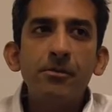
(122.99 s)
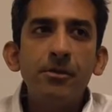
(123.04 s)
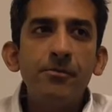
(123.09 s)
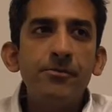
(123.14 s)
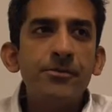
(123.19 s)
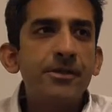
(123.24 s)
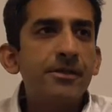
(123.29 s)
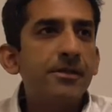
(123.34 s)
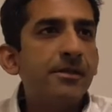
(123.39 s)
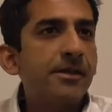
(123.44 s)

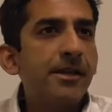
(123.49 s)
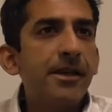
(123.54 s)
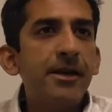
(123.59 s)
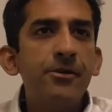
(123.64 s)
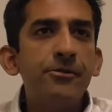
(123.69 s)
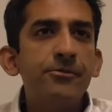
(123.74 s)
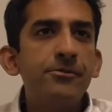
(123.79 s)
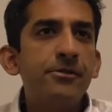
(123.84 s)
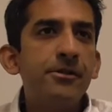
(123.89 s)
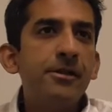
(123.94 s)
problems
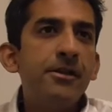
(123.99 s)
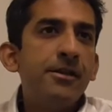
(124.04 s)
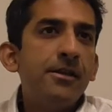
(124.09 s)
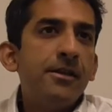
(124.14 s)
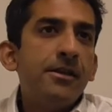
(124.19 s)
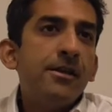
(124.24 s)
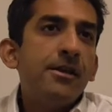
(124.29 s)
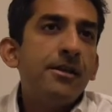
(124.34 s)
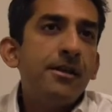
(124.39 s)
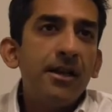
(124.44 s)
around
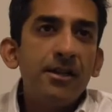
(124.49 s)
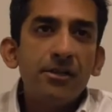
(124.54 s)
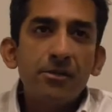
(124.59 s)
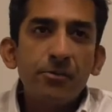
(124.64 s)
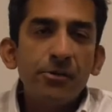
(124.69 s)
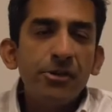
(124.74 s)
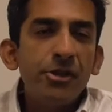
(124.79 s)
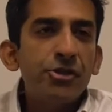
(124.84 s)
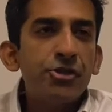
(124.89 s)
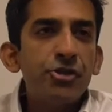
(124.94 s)

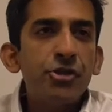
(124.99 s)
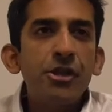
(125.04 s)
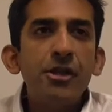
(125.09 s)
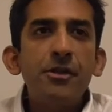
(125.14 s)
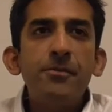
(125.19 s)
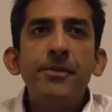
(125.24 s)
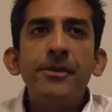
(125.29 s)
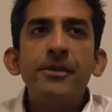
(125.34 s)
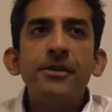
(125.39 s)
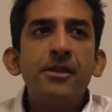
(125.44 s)
entrepreneurship